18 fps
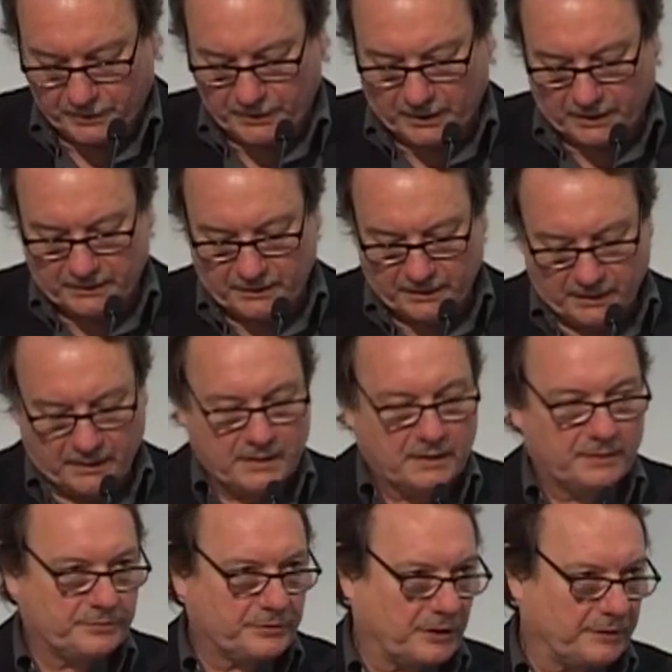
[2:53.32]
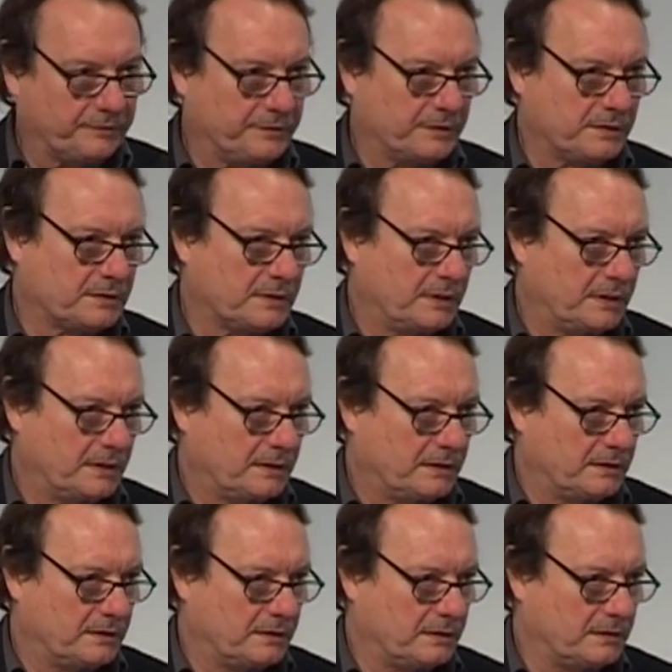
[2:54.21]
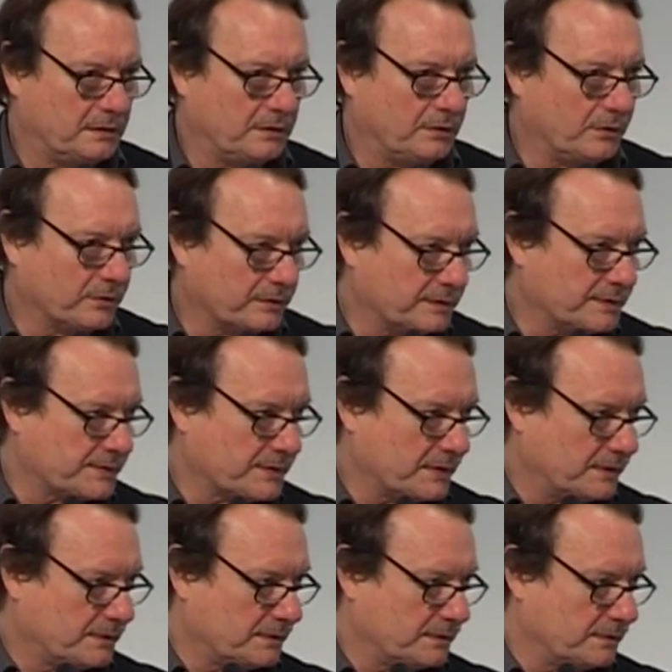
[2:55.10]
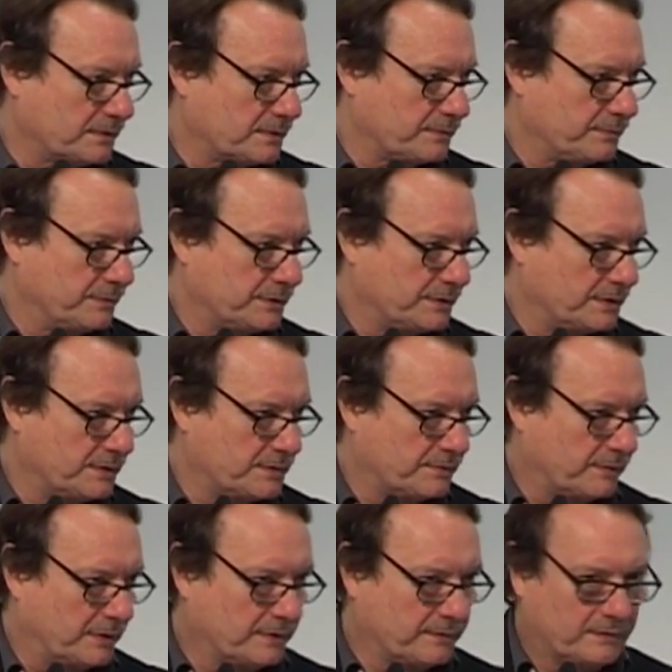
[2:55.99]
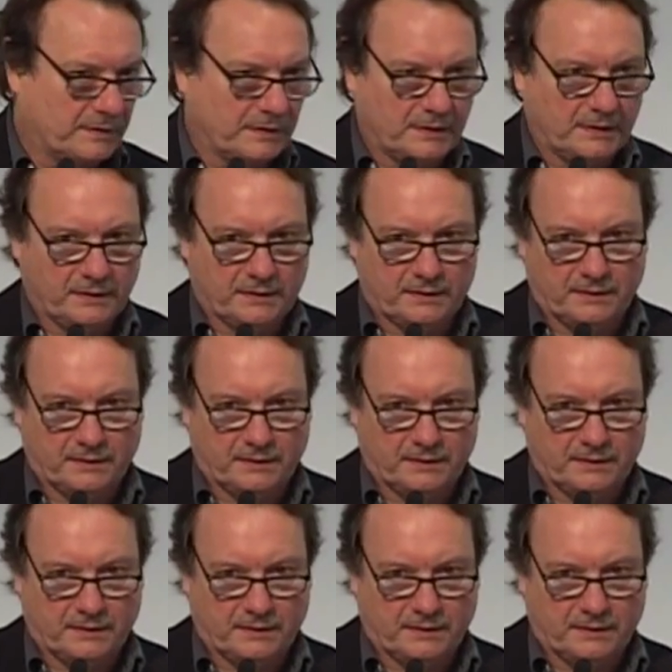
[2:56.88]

Non-Profit Organizations, which is one of the